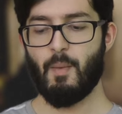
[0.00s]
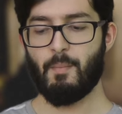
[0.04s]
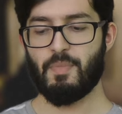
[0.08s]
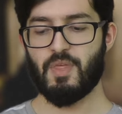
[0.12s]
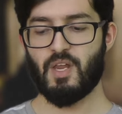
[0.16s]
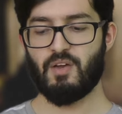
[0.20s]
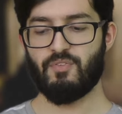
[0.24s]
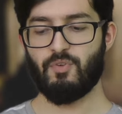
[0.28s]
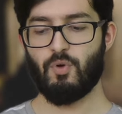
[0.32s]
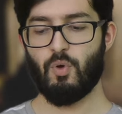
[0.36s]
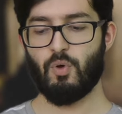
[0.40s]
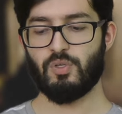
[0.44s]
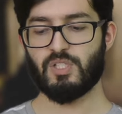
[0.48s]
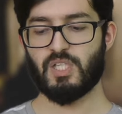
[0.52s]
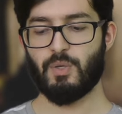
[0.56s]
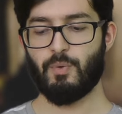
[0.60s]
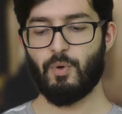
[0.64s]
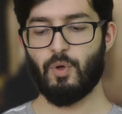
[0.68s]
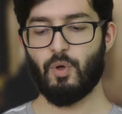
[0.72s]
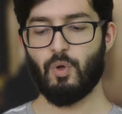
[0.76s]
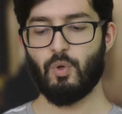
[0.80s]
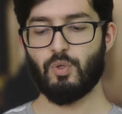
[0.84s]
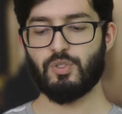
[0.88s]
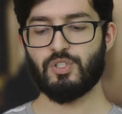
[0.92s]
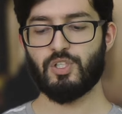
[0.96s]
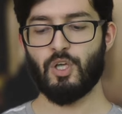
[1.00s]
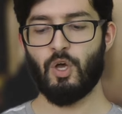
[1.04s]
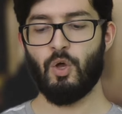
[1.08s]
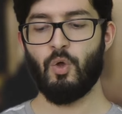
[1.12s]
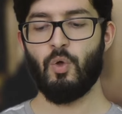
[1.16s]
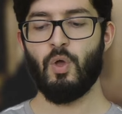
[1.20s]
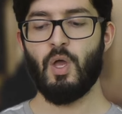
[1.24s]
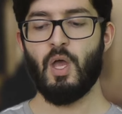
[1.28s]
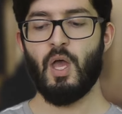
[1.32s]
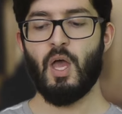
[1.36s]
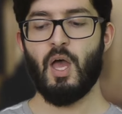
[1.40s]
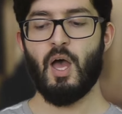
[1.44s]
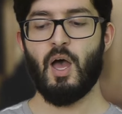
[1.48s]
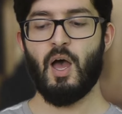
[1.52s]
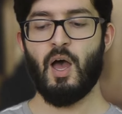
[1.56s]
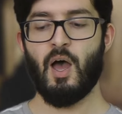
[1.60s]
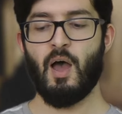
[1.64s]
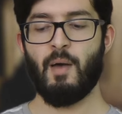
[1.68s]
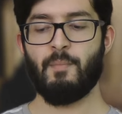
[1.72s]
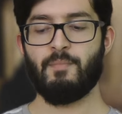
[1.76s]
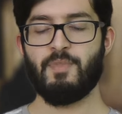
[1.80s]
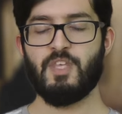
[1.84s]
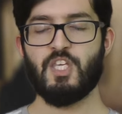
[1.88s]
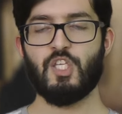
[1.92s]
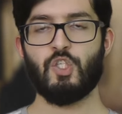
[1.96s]
But then of course there were also
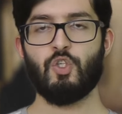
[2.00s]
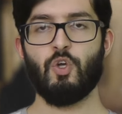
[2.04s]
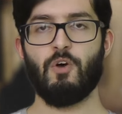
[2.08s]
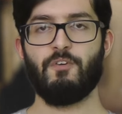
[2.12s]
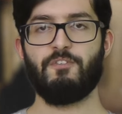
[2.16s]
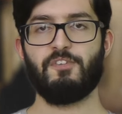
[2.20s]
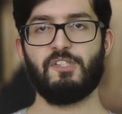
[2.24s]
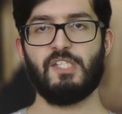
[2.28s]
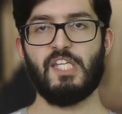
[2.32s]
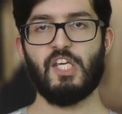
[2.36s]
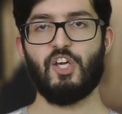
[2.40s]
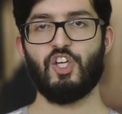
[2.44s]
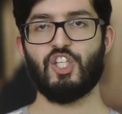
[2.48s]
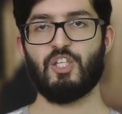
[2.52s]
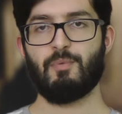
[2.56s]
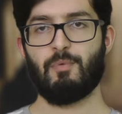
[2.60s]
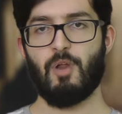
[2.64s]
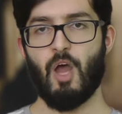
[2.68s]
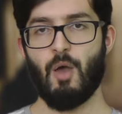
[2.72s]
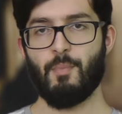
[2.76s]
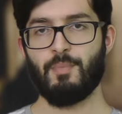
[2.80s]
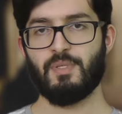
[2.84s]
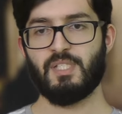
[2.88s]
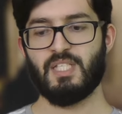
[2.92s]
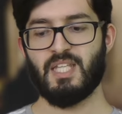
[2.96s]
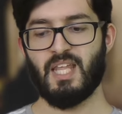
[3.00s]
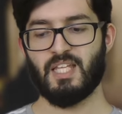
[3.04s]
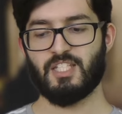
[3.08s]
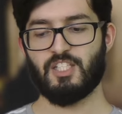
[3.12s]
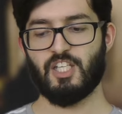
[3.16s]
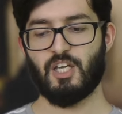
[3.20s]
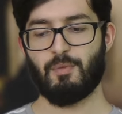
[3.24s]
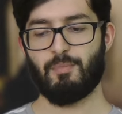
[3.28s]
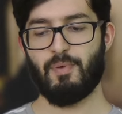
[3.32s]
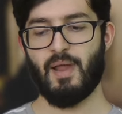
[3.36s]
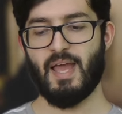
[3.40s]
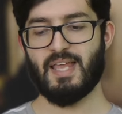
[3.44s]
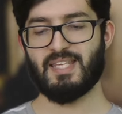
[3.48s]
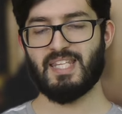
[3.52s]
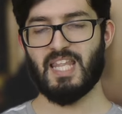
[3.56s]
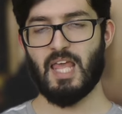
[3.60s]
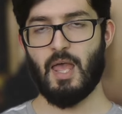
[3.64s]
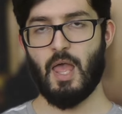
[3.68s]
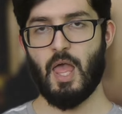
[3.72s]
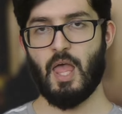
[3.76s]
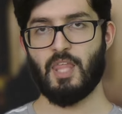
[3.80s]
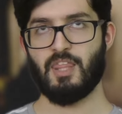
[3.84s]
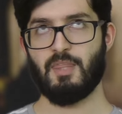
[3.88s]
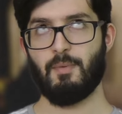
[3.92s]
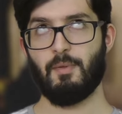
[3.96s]
the sort of secret diplomacy that took place
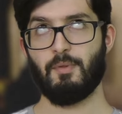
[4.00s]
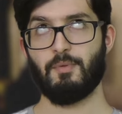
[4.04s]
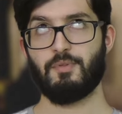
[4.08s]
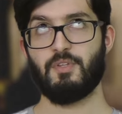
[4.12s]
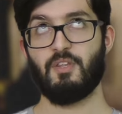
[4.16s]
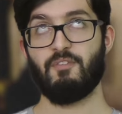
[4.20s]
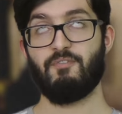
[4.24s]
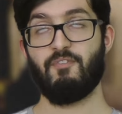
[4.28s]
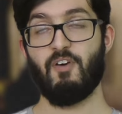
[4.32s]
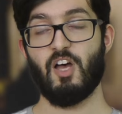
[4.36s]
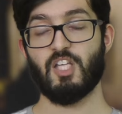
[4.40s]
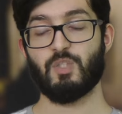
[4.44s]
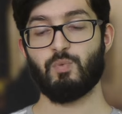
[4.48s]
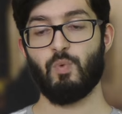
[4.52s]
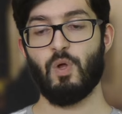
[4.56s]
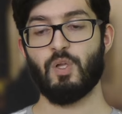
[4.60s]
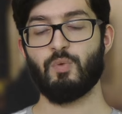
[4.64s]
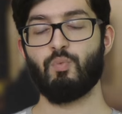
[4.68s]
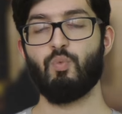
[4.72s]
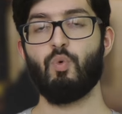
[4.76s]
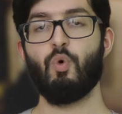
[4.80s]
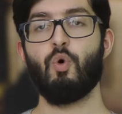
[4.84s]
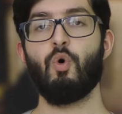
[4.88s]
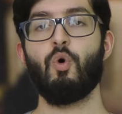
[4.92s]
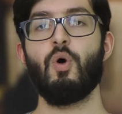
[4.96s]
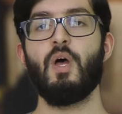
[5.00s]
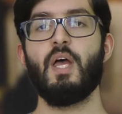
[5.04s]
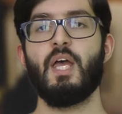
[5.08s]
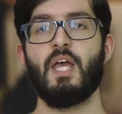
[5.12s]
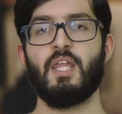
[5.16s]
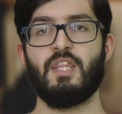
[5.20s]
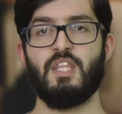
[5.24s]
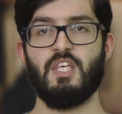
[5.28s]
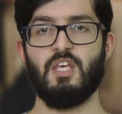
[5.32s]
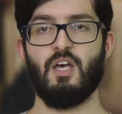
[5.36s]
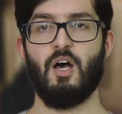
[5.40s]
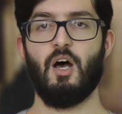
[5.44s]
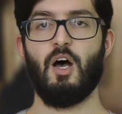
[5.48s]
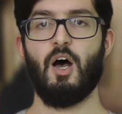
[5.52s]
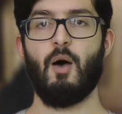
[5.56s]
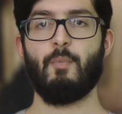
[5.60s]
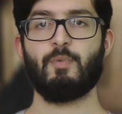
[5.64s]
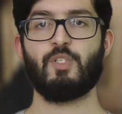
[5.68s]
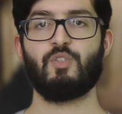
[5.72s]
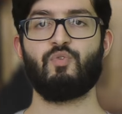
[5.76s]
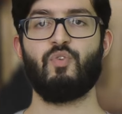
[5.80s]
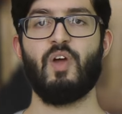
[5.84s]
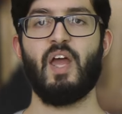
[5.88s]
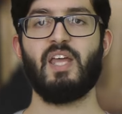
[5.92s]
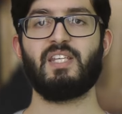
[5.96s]
in the First World War, the
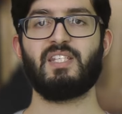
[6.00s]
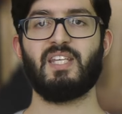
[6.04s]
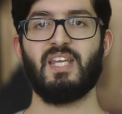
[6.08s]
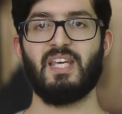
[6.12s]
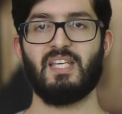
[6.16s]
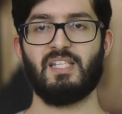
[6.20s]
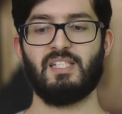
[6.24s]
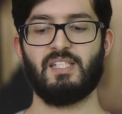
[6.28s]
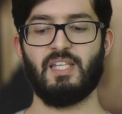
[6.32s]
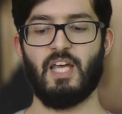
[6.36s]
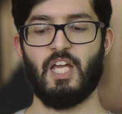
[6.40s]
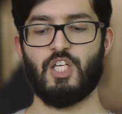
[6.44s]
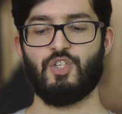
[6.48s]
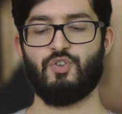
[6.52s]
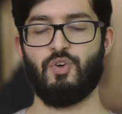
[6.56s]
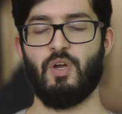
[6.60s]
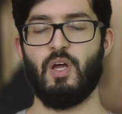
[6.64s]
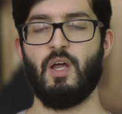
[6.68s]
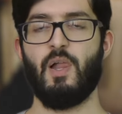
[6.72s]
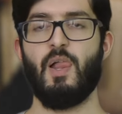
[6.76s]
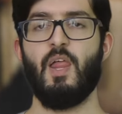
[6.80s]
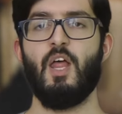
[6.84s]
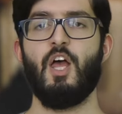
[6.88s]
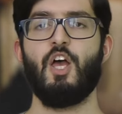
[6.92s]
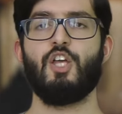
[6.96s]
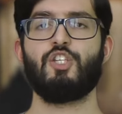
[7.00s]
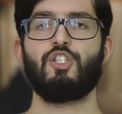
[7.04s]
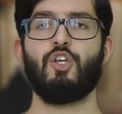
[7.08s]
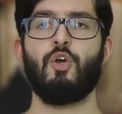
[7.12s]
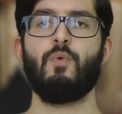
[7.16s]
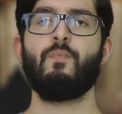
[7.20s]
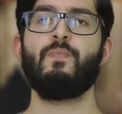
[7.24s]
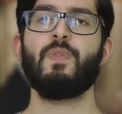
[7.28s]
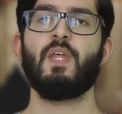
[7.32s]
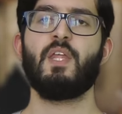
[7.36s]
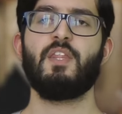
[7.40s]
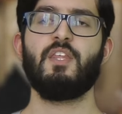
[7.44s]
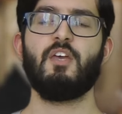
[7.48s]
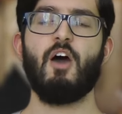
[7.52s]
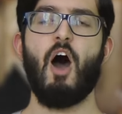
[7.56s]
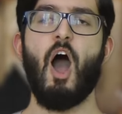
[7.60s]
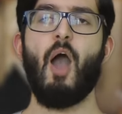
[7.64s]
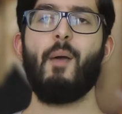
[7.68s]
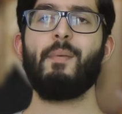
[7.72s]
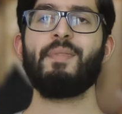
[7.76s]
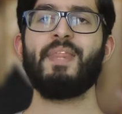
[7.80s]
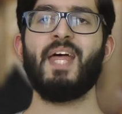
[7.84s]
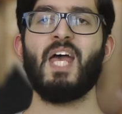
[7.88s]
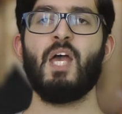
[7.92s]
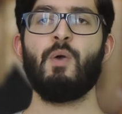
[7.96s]
arms race, etc. So the
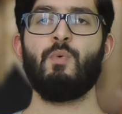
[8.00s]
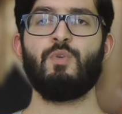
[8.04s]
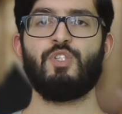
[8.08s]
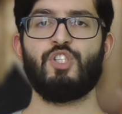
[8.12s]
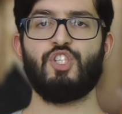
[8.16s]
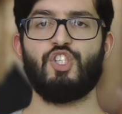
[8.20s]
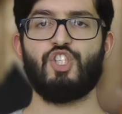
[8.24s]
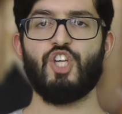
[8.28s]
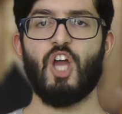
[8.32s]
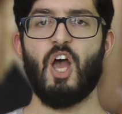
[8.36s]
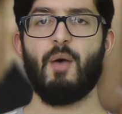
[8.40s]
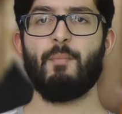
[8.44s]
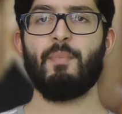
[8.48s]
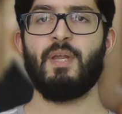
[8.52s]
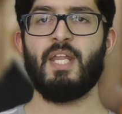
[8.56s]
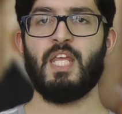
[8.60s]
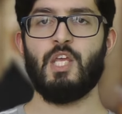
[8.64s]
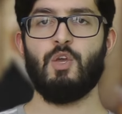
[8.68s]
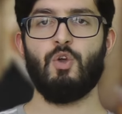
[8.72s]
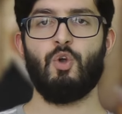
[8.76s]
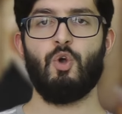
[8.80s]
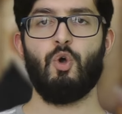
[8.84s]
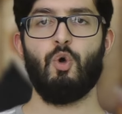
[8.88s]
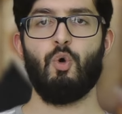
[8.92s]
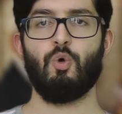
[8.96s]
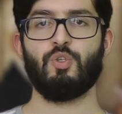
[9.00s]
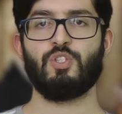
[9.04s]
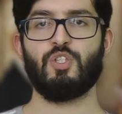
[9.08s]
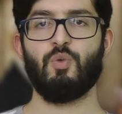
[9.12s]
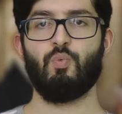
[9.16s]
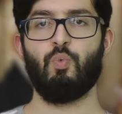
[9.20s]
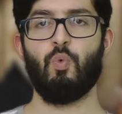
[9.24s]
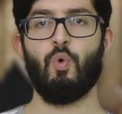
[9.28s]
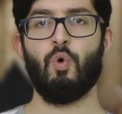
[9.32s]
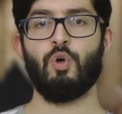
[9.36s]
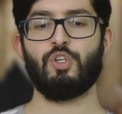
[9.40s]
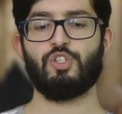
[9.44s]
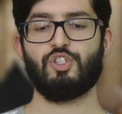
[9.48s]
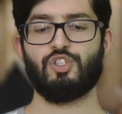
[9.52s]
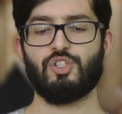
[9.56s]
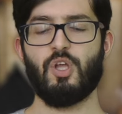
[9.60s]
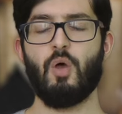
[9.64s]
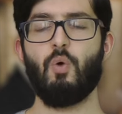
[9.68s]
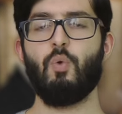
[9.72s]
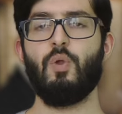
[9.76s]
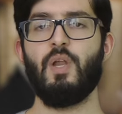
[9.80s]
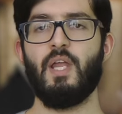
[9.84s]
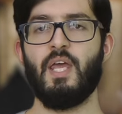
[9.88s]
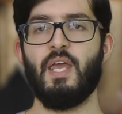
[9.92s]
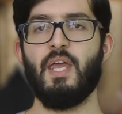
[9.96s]
argument that it was Germany who caused the war
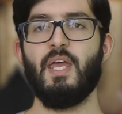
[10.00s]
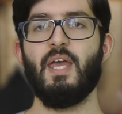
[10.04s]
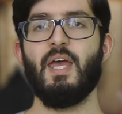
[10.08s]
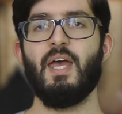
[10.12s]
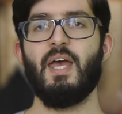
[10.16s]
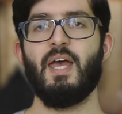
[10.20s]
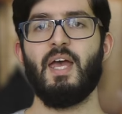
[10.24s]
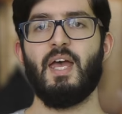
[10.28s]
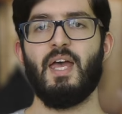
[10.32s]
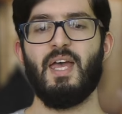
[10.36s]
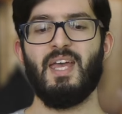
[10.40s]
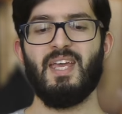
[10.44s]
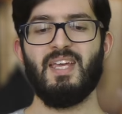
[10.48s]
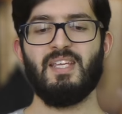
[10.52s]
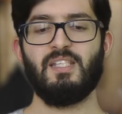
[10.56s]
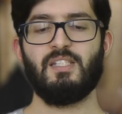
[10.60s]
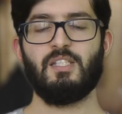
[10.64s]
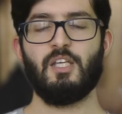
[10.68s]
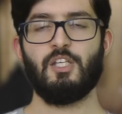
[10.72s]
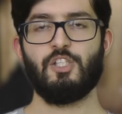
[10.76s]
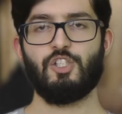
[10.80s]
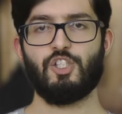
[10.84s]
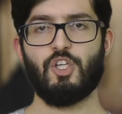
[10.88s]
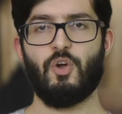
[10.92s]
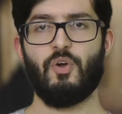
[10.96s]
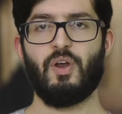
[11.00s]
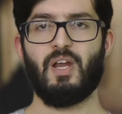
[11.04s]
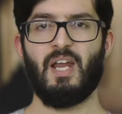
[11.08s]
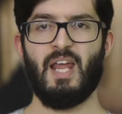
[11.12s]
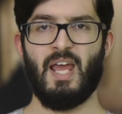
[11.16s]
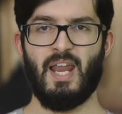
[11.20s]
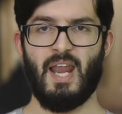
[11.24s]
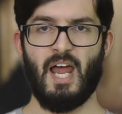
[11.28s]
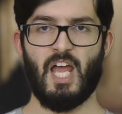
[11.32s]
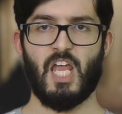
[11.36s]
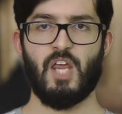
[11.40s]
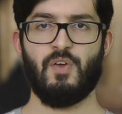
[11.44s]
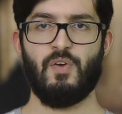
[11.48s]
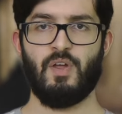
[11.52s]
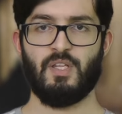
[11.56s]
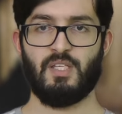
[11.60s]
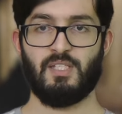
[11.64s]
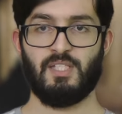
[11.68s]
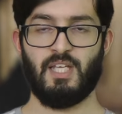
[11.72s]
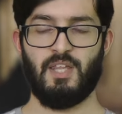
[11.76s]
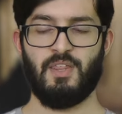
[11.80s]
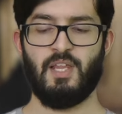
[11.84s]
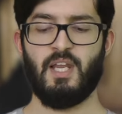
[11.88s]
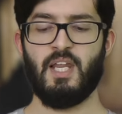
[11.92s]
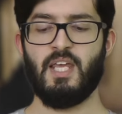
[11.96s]
solely is historically inaccurate,
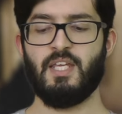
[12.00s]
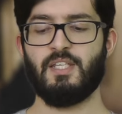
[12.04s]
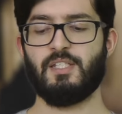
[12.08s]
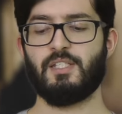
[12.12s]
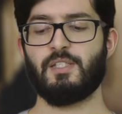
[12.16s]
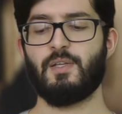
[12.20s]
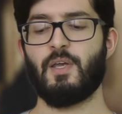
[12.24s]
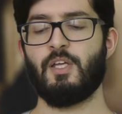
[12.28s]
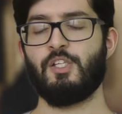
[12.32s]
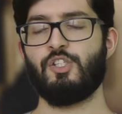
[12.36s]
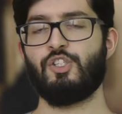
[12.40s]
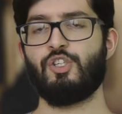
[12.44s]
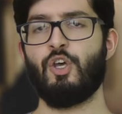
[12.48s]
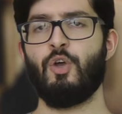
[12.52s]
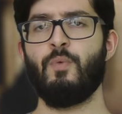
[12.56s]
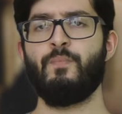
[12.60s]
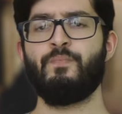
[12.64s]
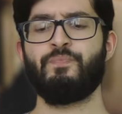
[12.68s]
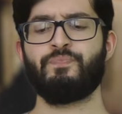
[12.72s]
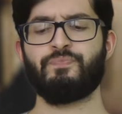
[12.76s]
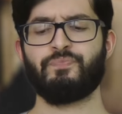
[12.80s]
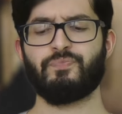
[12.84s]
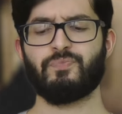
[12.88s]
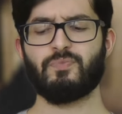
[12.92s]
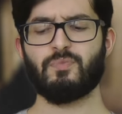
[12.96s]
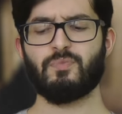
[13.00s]
to say the least. And so